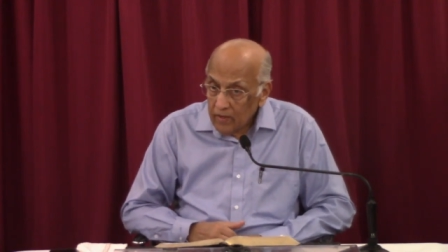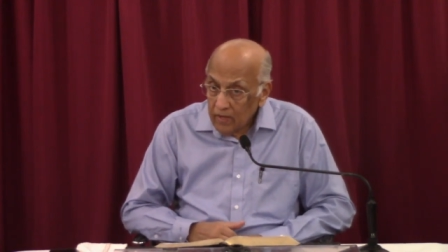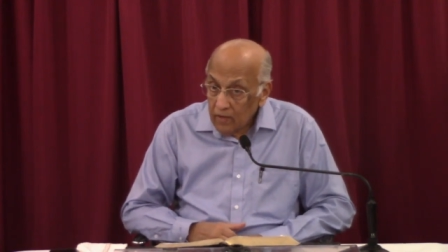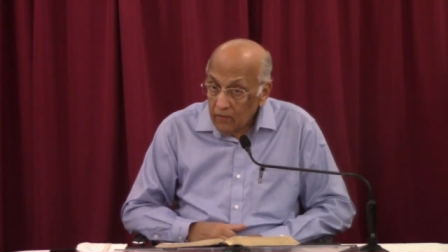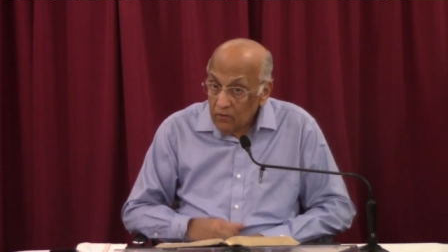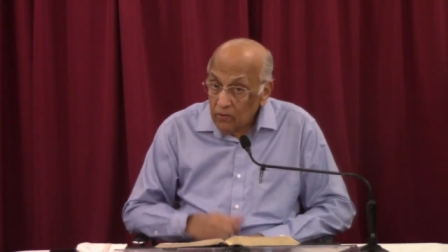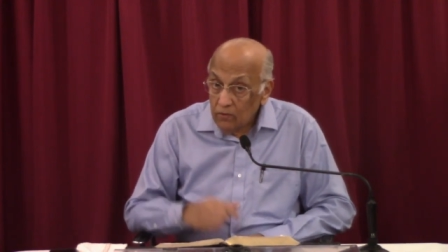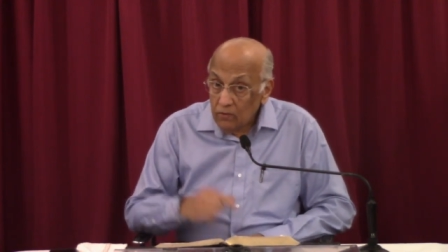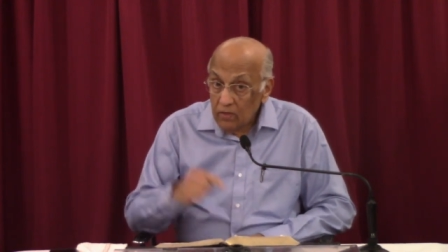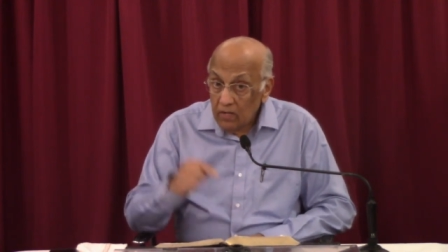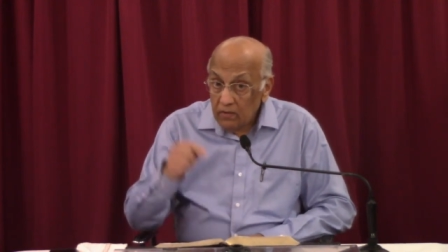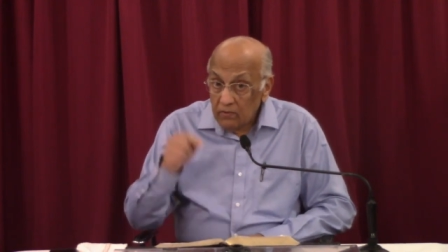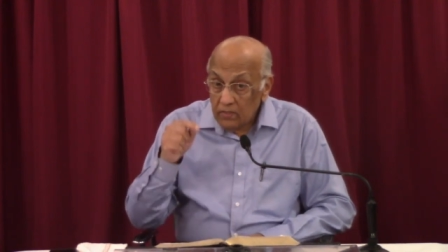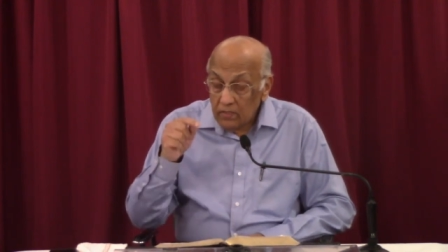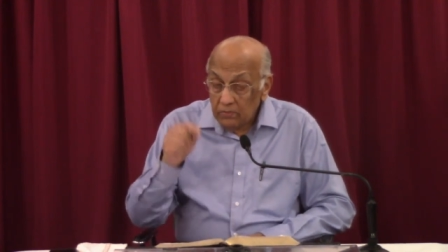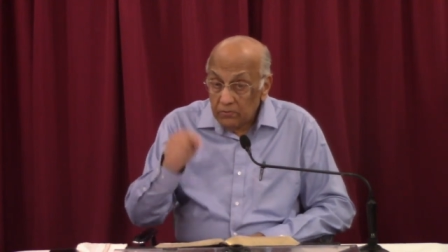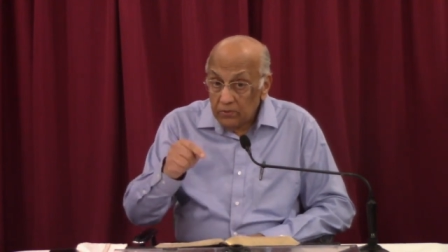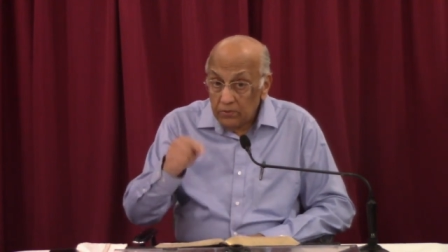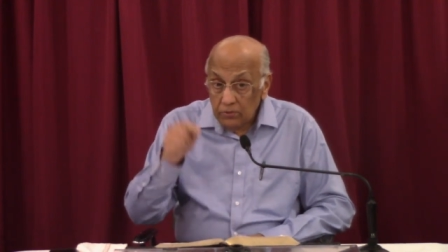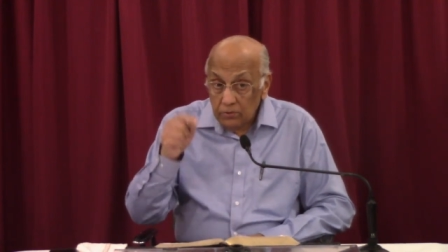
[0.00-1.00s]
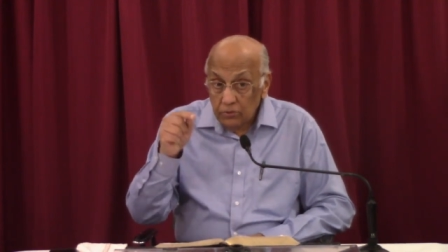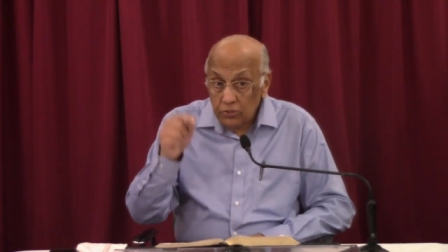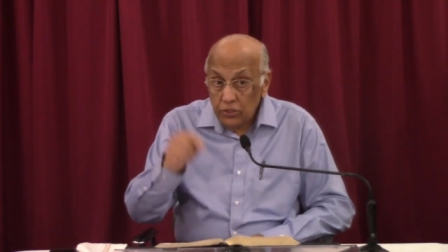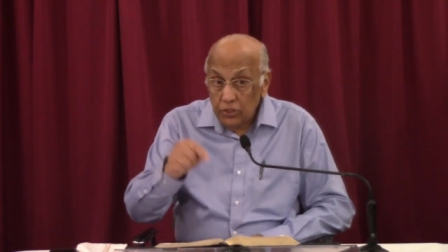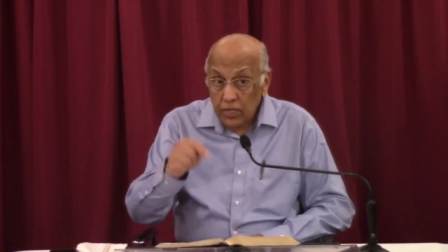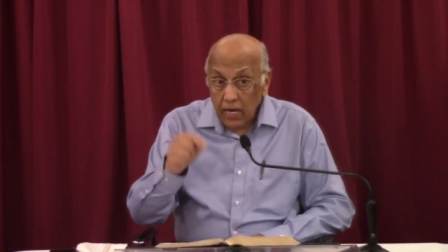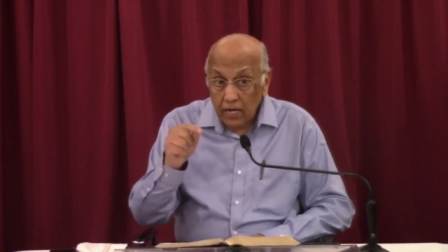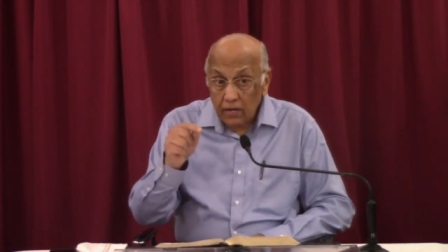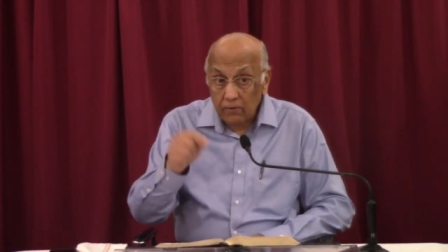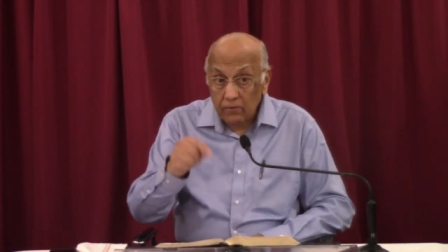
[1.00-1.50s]
Even though they were supposed to
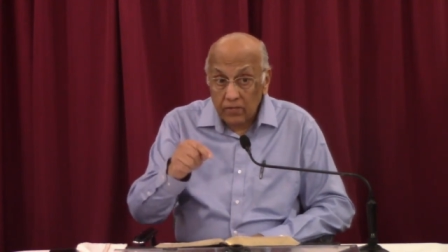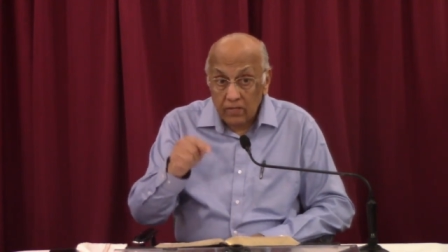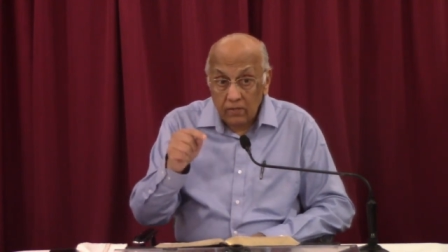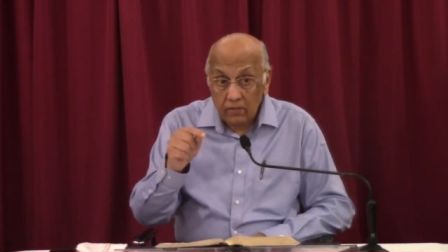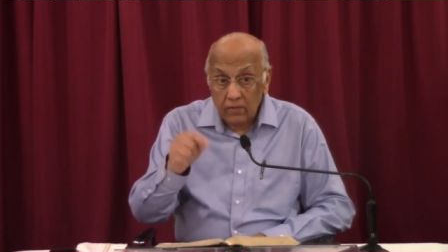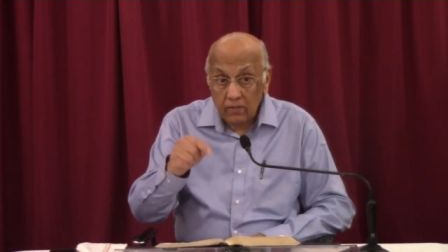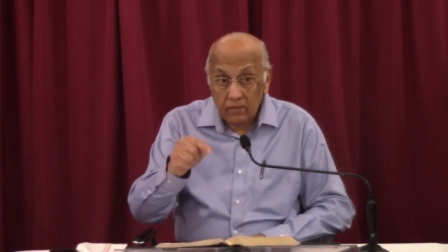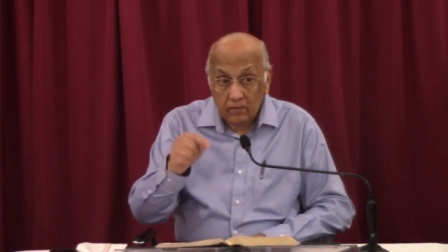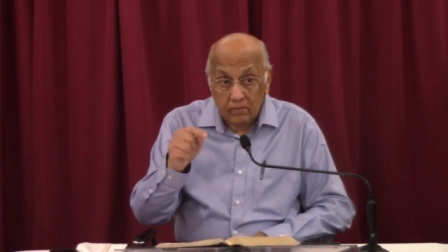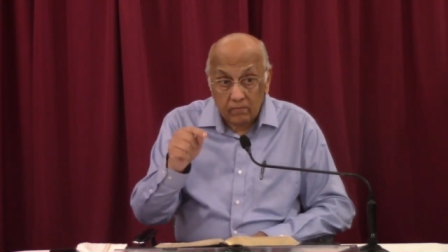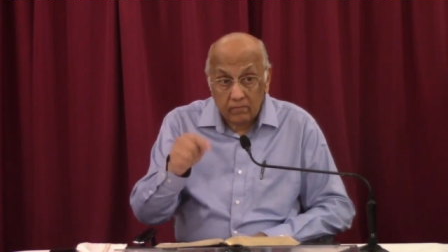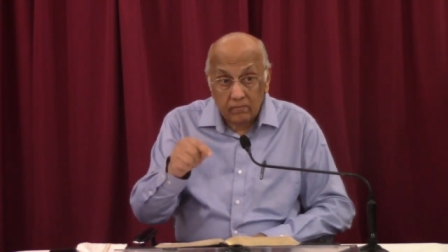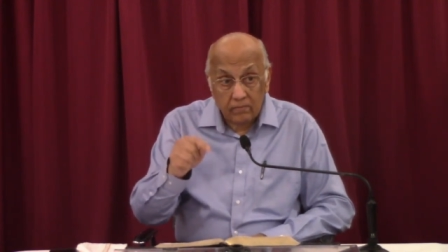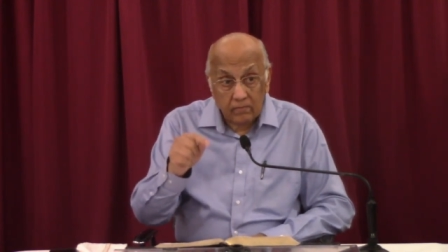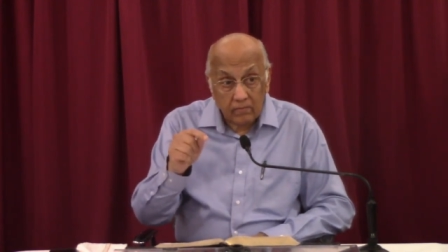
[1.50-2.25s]
check whether the